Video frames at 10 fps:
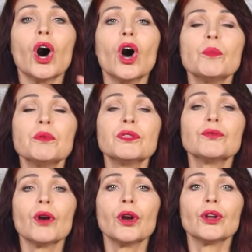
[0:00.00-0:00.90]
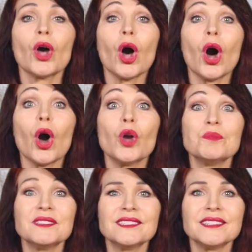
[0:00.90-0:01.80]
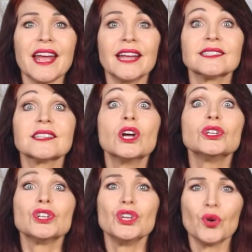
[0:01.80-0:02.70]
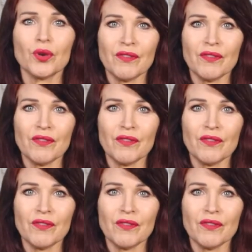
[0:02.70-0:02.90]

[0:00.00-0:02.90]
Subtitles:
open throat, open stance to your